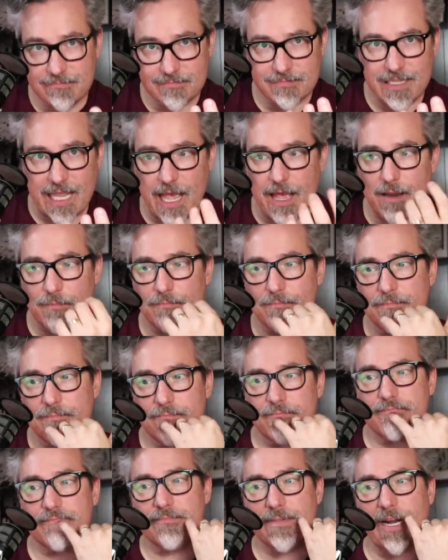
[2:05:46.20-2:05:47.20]
that,
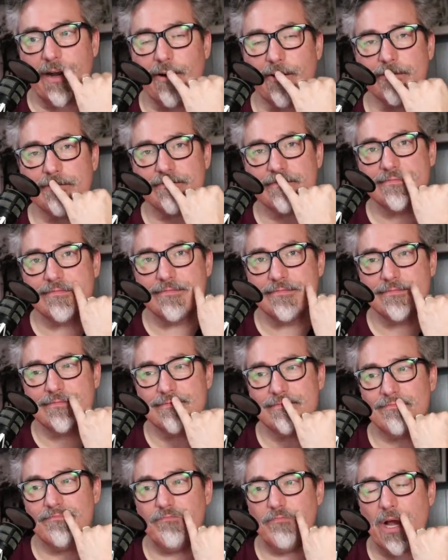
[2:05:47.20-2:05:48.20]

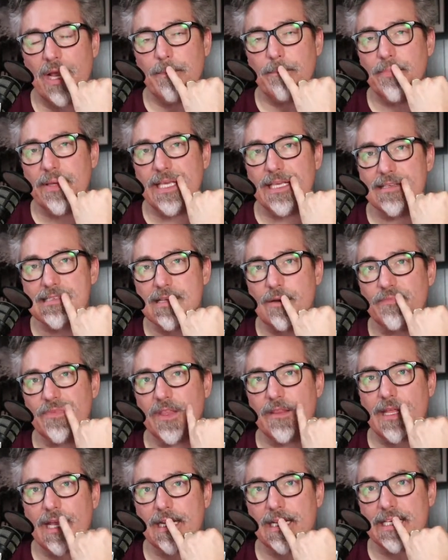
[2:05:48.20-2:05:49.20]
might be
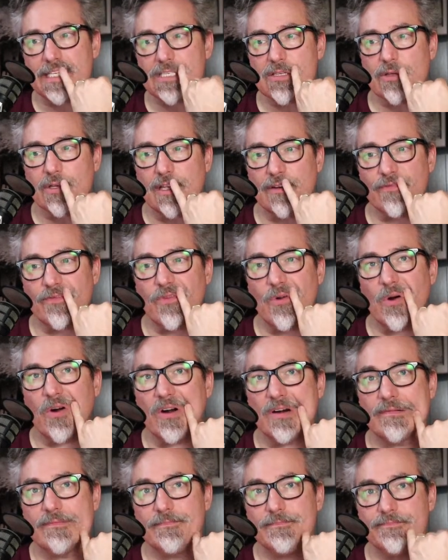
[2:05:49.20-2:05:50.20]
something that he's looking
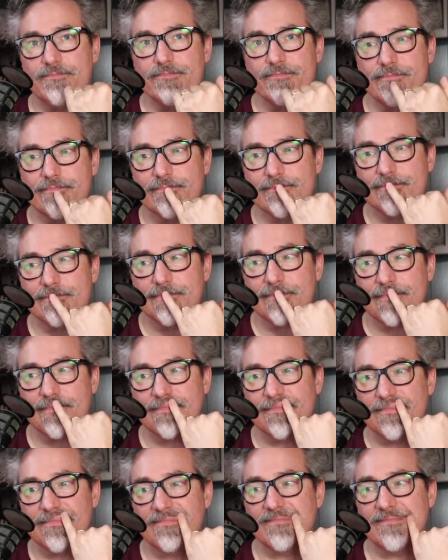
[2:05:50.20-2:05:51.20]
for.
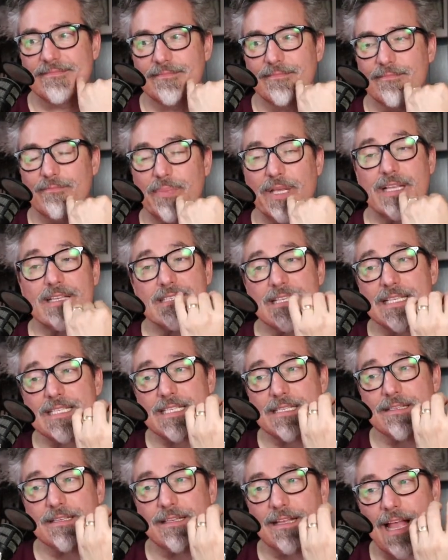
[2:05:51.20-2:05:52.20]
Because
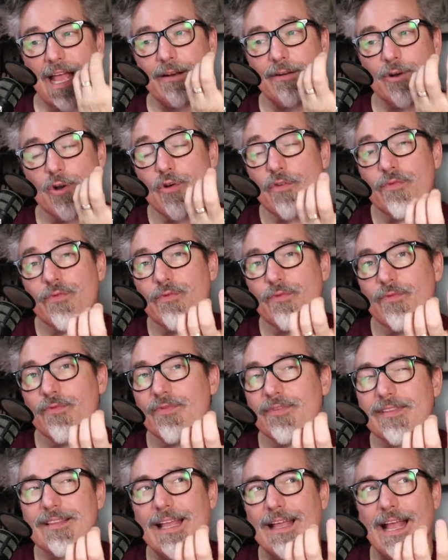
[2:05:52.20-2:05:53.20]
I don't know if
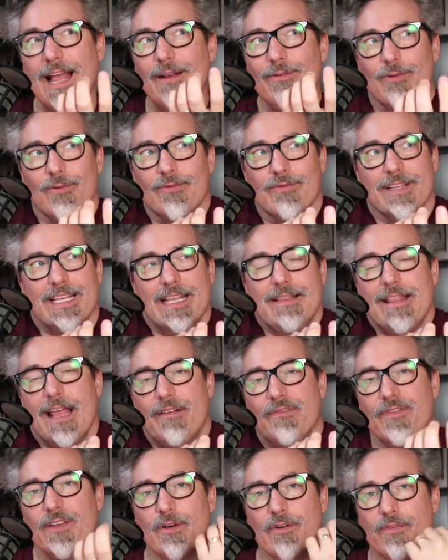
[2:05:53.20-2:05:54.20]
I don't get that
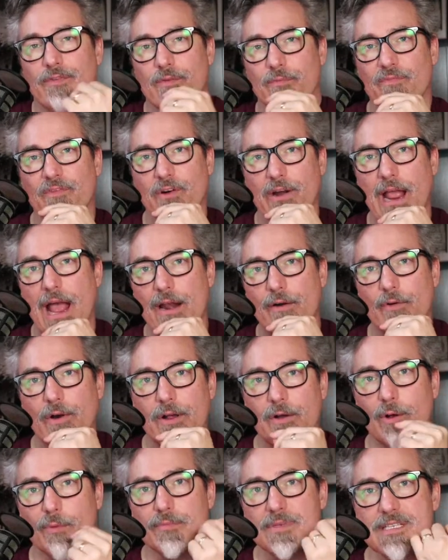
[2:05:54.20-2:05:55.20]
feel from Forgotten
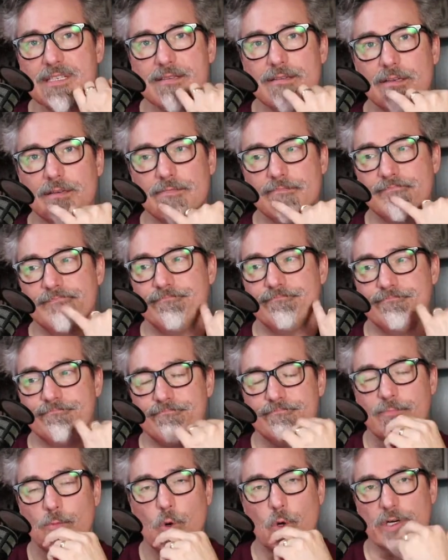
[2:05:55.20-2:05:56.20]
Realms
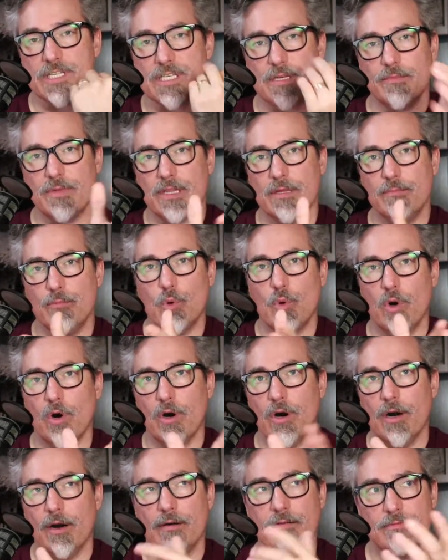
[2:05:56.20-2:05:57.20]
or some of the
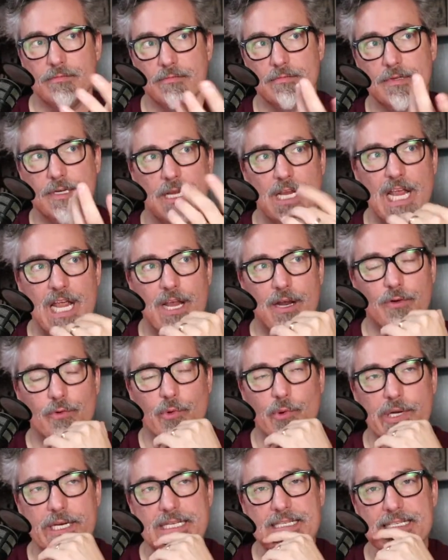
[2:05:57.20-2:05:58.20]
more
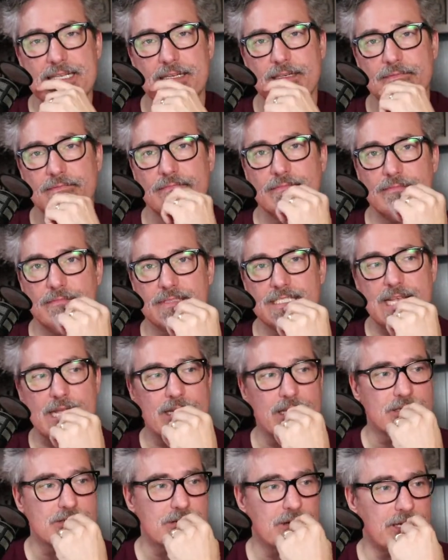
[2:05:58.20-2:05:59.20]
recent
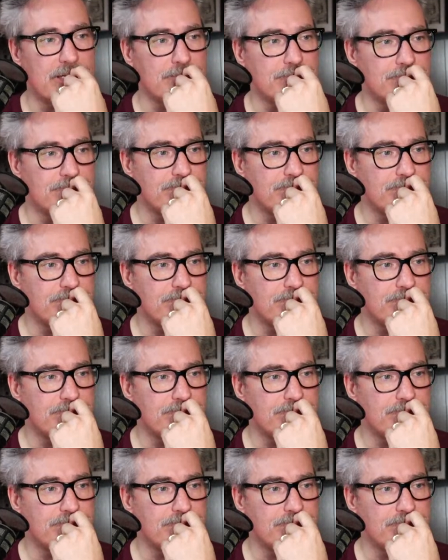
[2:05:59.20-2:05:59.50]
settings, right?